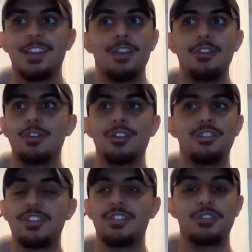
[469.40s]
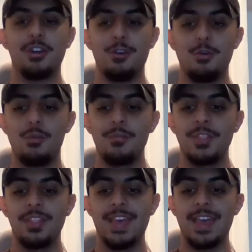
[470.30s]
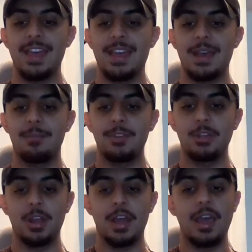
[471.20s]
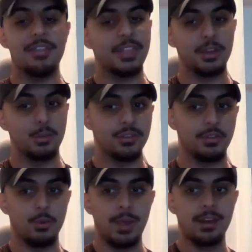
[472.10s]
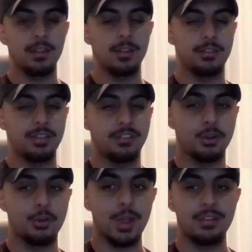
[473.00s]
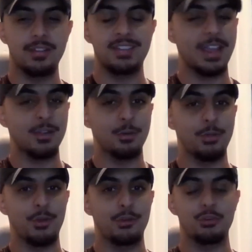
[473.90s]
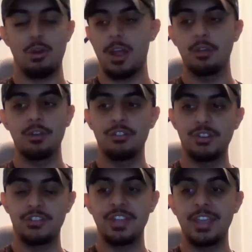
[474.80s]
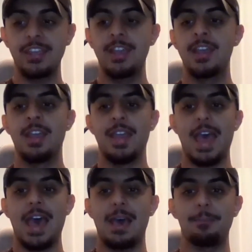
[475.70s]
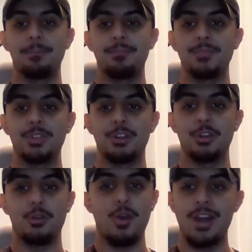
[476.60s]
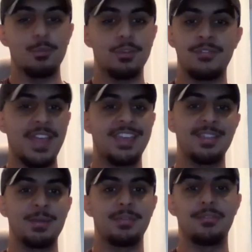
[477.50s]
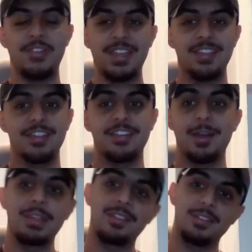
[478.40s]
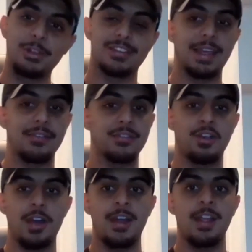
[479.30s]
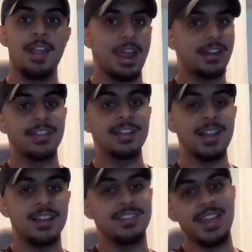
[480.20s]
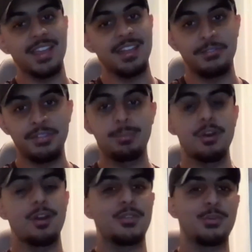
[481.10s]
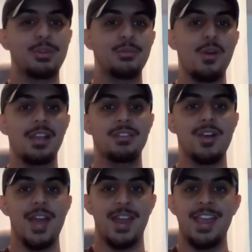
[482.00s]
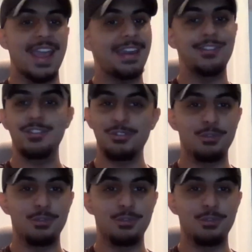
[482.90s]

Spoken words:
You could just tell that I think it was on the way to Kiraz's second or third try. You could just see Crichton was faking the dummy to his left side, and at the last second flipped it over to his right side, and he just knew